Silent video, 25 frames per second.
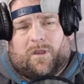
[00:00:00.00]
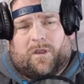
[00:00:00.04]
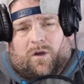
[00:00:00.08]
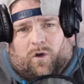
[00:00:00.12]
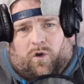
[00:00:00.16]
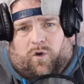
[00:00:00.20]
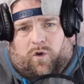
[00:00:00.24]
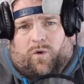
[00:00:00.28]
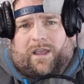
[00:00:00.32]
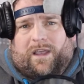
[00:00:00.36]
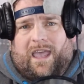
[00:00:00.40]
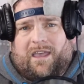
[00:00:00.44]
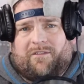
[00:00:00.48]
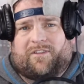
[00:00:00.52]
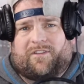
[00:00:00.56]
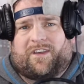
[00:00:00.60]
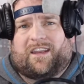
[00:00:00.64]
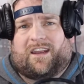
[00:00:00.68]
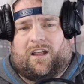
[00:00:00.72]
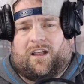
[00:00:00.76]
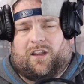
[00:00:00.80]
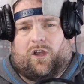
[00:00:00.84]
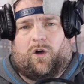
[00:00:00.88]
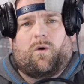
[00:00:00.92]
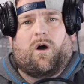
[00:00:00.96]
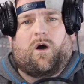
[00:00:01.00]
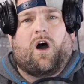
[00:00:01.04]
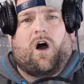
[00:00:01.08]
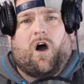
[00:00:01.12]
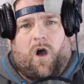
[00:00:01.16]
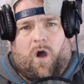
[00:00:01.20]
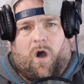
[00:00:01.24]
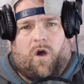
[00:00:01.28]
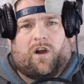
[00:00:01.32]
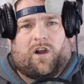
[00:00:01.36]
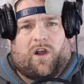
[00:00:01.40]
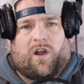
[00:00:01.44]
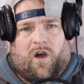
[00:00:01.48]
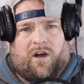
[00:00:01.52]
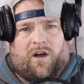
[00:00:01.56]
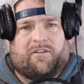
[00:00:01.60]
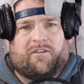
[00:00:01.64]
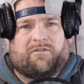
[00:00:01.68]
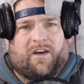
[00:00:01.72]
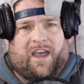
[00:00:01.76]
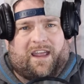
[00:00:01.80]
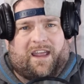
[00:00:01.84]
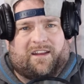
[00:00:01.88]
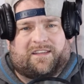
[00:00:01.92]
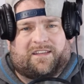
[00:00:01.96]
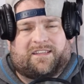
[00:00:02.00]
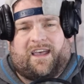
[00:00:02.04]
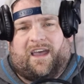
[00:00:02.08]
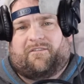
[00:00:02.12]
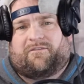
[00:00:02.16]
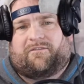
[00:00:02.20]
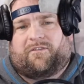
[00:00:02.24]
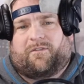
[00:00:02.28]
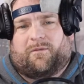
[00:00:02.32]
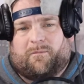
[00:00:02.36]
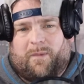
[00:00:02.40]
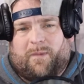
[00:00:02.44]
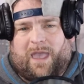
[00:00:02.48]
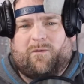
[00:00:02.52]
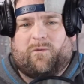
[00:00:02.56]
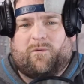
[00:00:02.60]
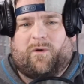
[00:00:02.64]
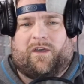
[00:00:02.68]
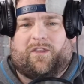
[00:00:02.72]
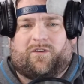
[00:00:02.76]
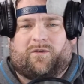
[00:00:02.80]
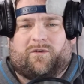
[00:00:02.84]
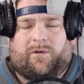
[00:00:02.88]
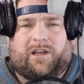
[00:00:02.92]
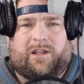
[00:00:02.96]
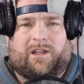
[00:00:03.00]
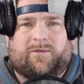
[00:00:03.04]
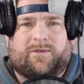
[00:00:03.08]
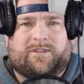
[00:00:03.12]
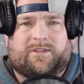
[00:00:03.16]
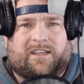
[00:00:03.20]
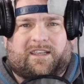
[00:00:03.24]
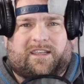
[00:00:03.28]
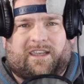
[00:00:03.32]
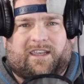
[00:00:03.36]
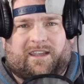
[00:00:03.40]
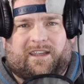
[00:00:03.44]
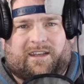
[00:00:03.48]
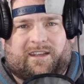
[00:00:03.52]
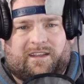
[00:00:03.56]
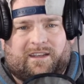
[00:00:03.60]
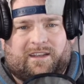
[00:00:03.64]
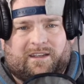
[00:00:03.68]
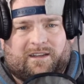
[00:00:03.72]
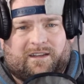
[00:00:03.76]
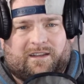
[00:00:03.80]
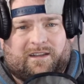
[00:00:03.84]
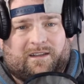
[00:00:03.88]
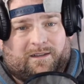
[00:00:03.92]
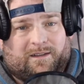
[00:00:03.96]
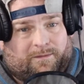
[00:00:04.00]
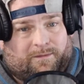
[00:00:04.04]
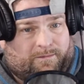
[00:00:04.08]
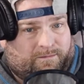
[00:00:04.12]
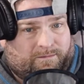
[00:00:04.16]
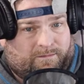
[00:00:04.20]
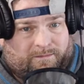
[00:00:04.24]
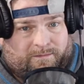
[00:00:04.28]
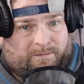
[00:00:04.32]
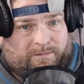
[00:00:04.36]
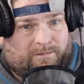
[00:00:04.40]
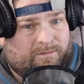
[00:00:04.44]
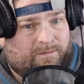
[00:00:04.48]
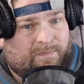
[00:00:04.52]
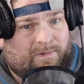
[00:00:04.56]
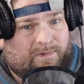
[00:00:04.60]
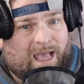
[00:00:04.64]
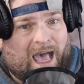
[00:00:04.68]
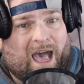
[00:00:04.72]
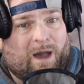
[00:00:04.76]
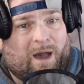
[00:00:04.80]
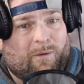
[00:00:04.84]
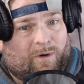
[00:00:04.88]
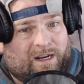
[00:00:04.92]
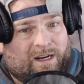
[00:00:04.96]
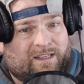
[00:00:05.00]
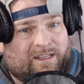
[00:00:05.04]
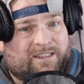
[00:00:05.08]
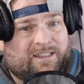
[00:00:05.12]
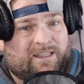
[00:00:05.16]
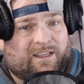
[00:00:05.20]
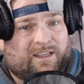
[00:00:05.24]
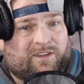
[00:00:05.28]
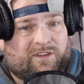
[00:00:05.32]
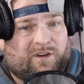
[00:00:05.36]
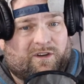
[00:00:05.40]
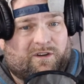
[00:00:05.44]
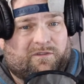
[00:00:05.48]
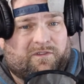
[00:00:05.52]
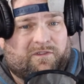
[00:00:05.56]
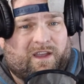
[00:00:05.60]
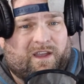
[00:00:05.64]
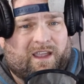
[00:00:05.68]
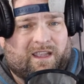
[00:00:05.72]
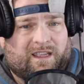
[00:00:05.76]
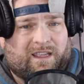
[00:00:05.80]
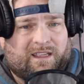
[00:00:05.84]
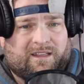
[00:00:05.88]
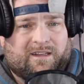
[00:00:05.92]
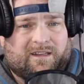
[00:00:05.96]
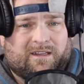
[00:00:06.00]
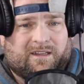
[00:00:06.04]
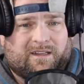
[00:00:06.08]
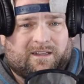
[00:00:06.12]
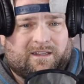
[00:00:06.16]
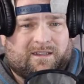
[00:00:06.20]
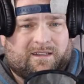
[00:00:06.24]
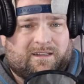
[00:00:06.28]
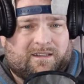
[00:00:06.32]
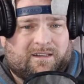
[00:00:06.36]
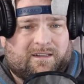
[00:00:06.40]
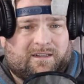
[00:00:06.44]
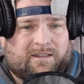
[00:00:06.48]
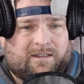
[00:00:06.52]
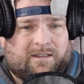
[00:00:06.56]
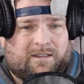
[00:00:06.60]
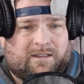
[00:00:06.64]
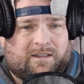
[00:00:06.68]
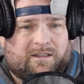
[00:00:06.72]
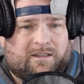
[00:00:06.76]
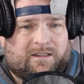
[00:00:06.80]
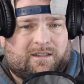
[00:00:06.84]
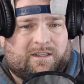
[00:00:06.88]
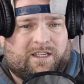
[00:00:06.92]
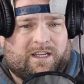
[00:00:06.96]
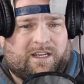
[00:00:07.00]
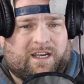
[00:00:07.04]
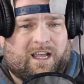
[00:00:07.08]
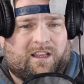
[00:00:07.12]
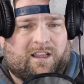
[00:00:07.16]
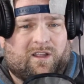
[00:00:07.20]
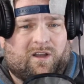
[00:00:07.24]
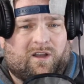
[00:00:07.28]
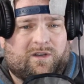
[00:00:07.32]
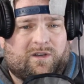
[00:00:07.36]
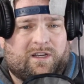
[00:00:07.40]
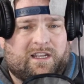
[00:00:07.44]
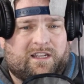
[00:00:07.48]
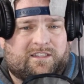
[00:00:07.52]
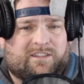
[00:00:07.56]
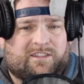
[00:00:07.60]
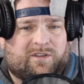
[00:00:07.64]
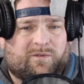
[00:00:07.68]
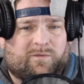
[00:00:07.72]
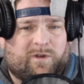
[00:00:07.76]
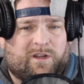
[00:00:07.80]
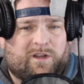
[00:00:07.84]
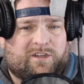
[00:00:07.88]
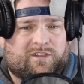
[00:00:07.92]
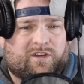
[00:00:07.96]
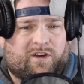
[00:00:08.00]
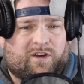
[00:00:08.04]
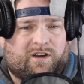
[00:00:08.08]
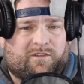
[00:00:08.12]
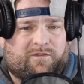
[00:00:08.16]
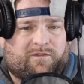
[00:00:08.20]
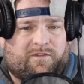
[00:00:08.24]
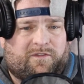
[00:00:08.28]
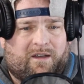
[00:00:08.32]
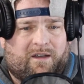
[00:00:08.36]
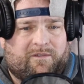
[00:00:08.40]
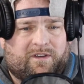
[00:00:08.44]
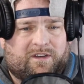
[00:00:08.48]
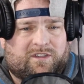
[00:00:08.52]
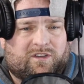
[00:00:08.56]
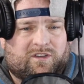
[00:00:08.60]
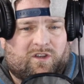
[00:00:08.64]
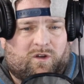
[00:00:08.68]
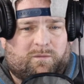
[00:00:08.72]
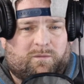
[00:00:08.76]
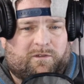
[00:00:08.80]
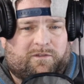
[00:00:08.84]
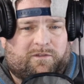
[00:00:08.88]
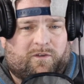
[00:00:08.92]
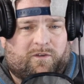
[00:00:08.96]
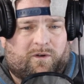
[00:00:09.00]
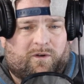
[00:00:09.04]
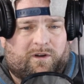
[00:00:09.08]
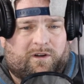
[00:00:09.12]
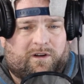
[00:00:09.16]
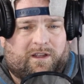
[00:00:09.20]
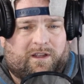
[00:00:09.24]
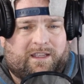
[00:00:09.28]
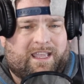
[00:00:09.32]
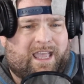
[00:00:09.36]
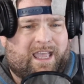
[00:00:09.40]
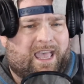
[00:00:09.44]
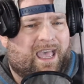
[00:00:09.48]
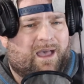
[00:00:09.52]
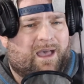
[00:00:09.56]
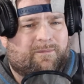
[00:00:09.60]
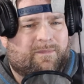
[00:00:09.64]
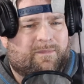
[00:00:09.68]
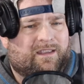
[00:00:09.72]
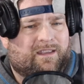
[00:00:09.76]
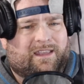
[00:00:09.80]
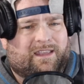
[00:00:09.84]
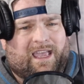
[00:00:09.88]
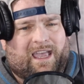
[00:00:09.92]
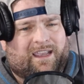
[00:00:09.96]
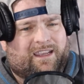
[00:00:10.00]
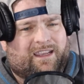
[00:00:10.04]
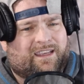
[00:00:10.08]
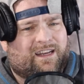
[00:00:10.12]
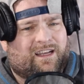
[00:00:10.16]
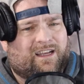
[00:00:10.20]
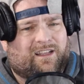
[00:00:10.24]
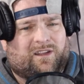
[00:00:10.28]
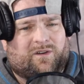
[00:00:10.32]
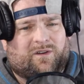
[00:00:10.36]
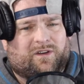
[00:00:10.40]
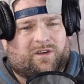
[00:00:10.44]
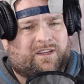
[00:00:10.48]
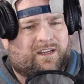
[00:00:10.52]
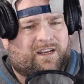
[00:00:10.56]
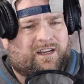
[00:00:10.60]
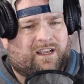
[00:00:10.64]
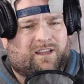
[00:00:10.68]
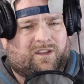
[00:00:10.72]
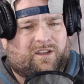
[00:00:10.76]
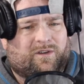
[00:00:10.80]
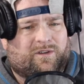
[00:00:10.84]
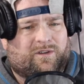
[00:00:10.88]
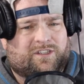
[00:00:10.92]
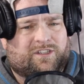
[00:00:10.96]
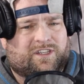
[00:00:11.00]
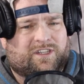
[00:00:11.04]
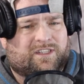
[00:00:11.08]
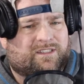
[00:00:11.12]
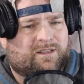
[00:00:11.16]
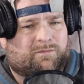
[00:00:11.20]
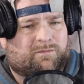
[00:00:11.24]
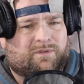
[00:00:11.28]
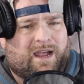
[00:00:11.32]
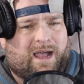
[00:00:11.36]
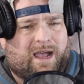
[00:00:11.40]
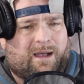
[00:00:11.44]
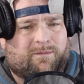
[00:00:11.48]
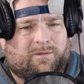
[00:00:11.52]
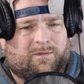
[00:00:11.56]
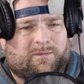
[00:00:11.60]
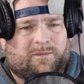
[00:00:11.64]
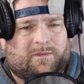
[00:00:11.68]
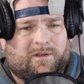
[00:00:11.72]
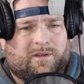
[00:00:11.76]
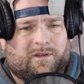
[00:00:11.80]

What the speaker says: who gave Canelo a hard fight aside from Mayweather when he was a kid? I want to see a third fight. Canelo needs to reach 35 years old before. Yeah, I mean, yeah, Canelo is just a problem.